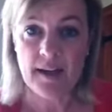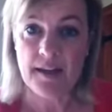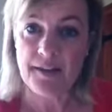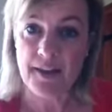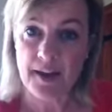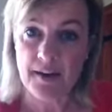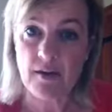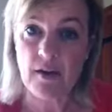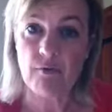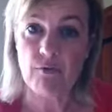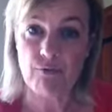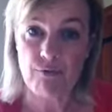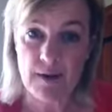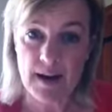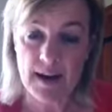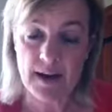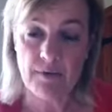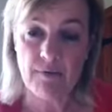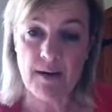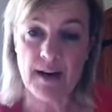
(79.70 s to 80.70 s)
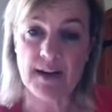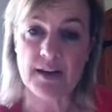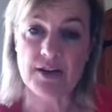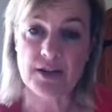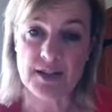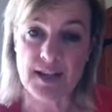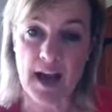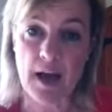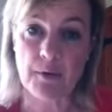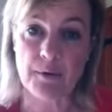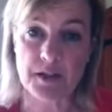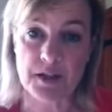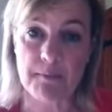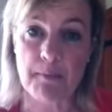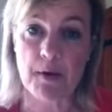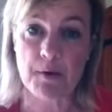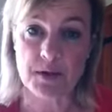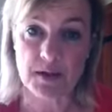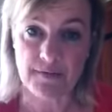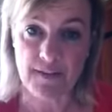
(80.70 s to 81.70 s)
Then it really, really does help to
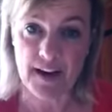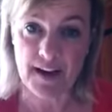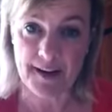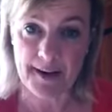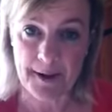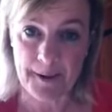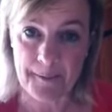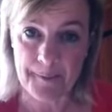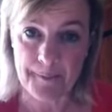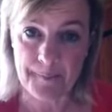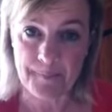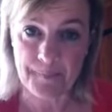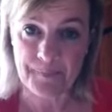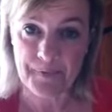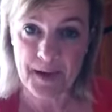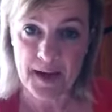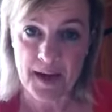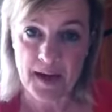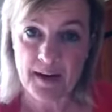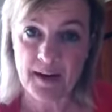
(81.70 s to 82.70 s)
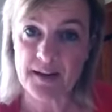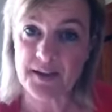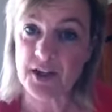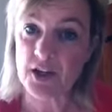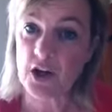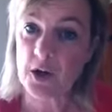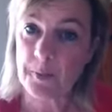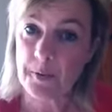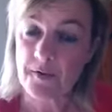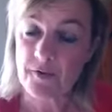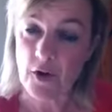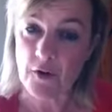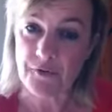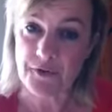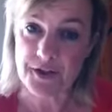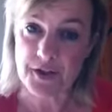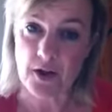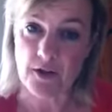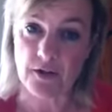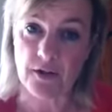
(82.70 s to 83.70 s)
motivate you. Now, there's a couple of
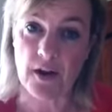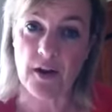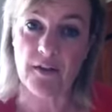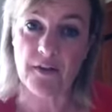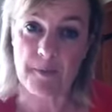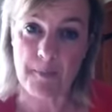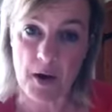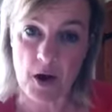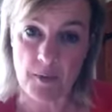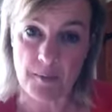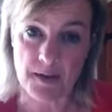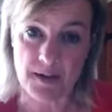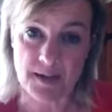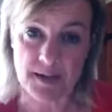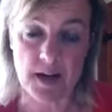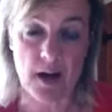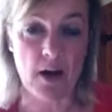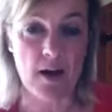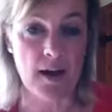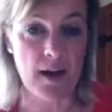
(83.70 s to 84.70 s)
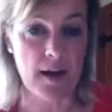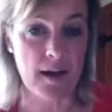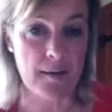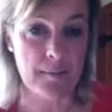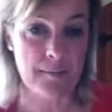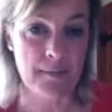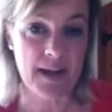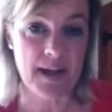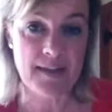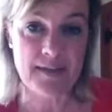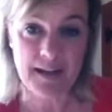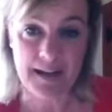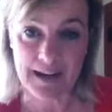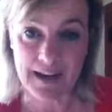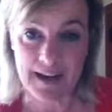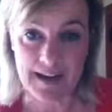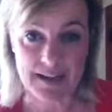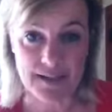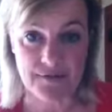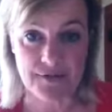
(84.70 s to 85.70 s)
offers on at the moment in the
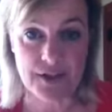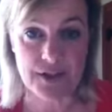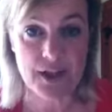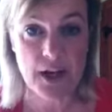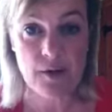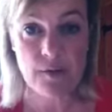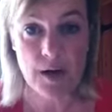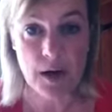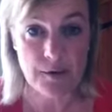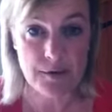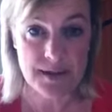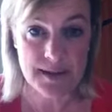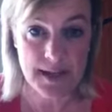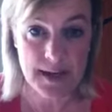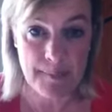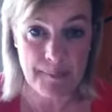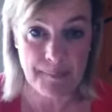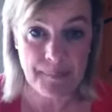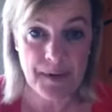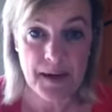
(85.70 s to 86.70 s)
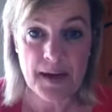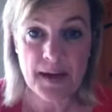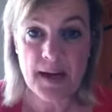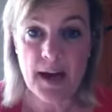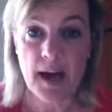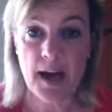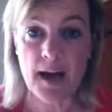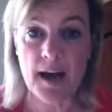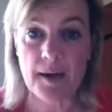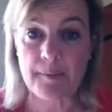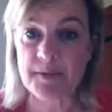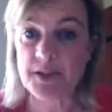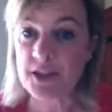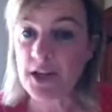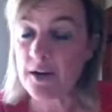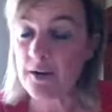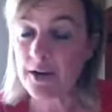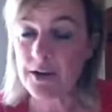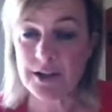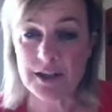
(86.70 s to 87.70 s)
class for Solo Slim.
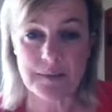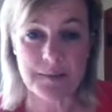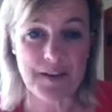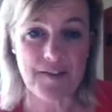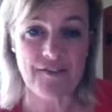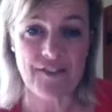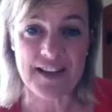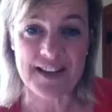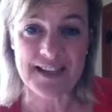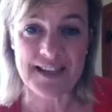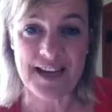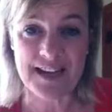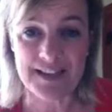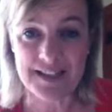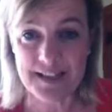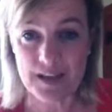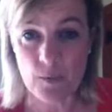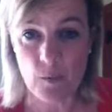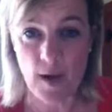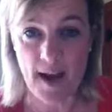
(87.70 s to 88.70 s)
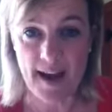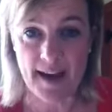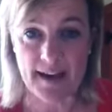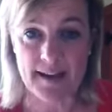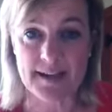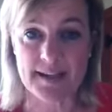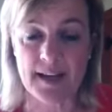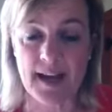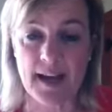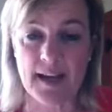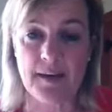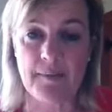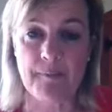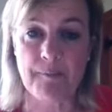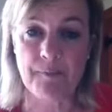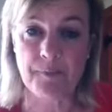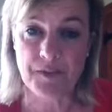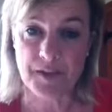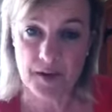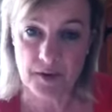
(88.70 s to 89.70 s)
Solo Slim is a fantastic way to get
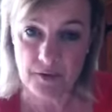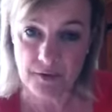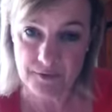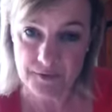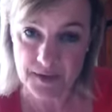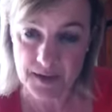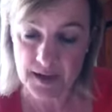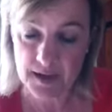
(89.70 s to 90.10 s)
your